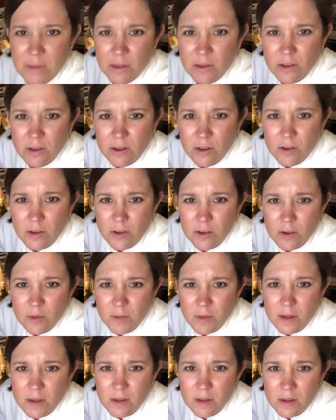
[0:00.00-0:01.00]
You know, you're
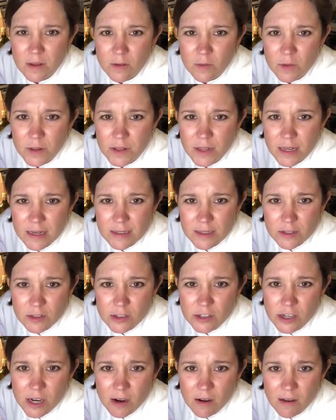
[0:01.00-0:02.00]
my... Well, thank you,
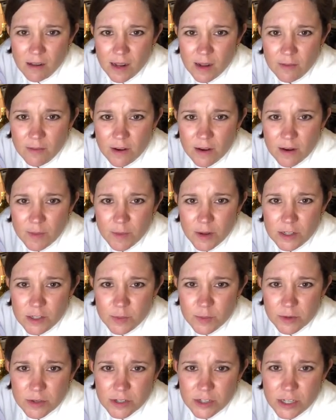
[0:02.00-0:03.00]
Cheryl. I very much
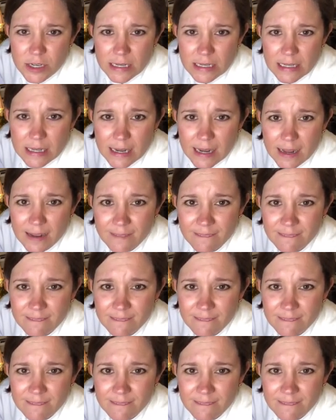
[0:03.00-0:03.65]
appreciate that.